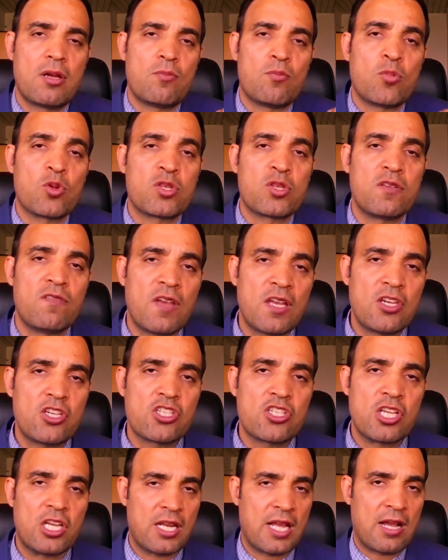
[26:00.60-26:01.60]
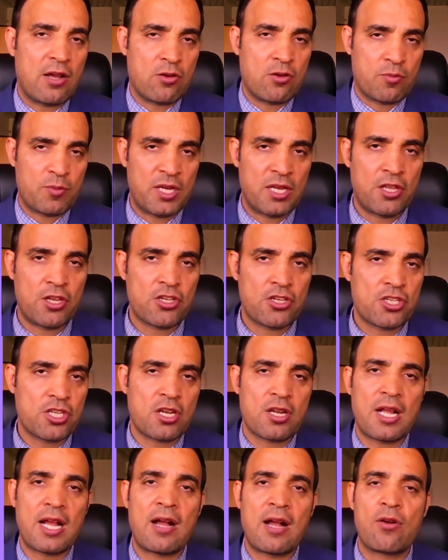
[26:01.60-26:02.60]
motivation, our
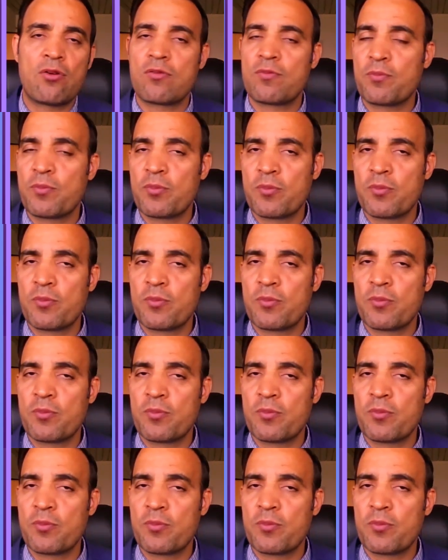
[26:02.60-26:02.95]
pleasure, our